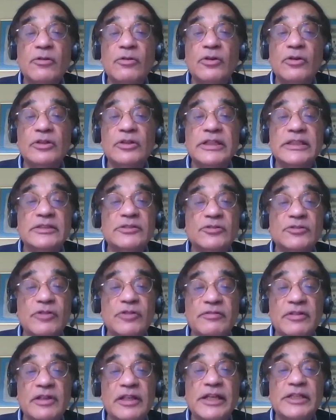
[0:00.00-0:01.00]
all these
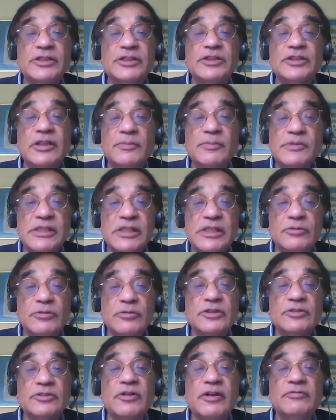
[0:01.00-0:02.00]

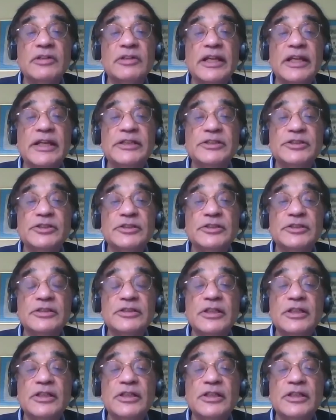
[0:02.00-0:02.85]
subsequent revelations,